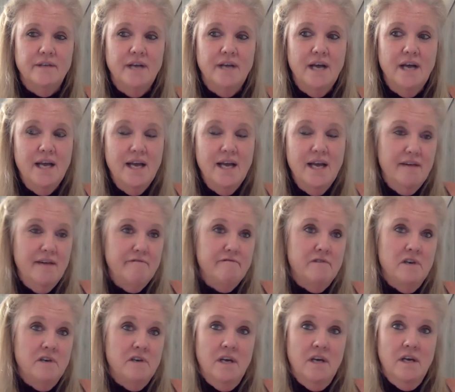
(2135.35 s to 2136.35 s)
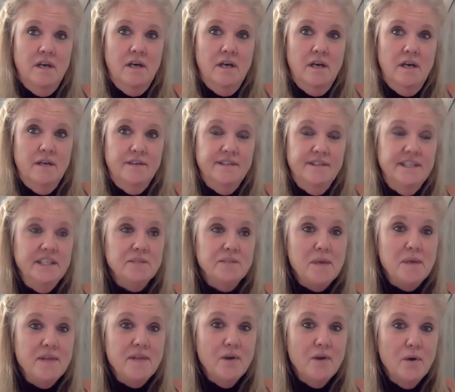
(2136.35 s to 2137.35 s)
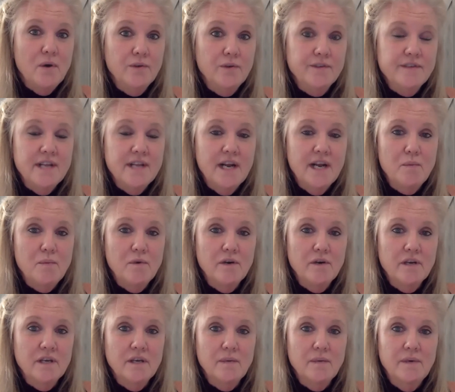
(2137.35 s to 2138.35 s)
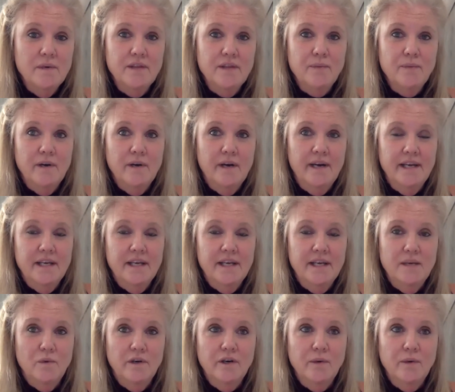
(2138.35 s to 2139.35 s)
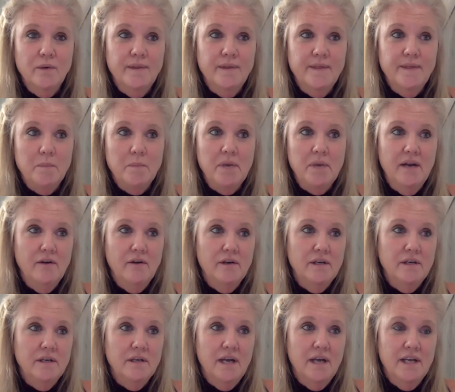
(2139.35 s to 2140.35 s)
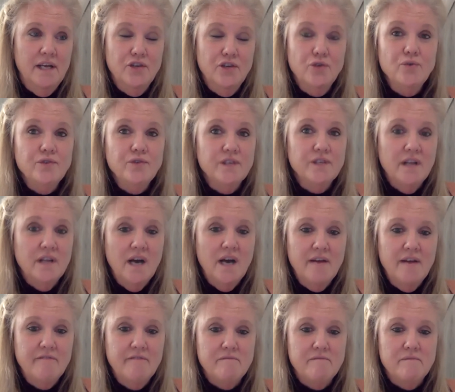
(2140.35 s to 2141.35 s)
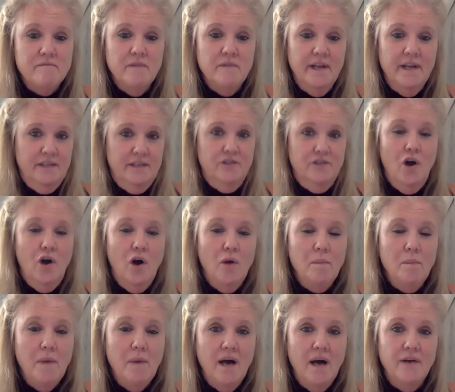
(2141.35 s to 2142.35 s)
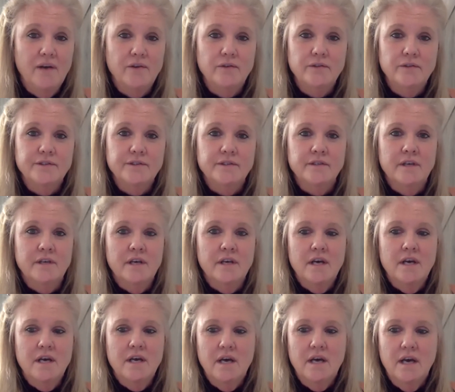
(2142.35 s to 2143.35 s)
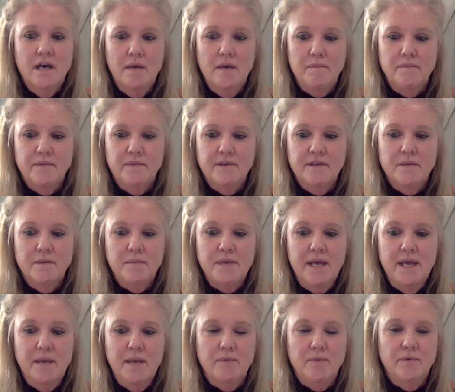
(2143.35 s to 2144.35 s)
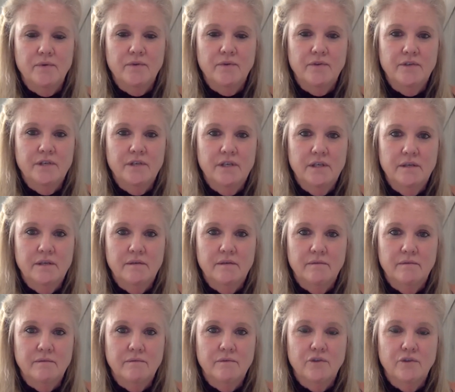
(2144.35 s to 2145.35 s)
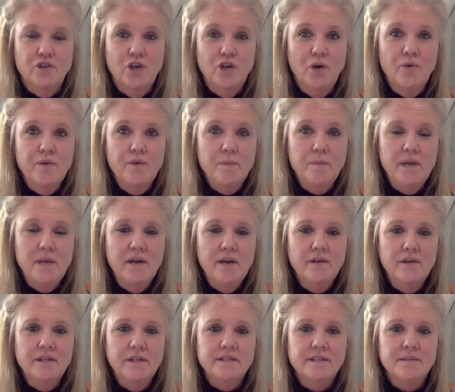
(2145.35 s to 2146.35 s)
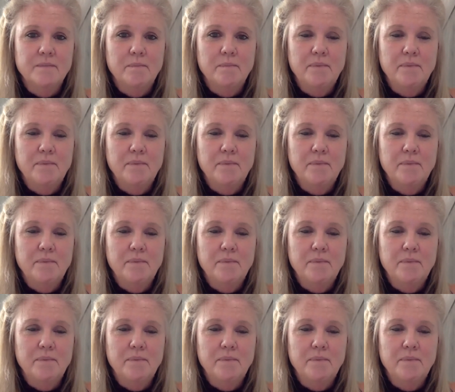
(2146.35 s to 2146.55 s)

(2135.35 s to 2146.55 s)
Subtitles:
I have 6-month-olds that I'm working with where I can work with the parent. I use a lot of like doll models to be able to show the parents.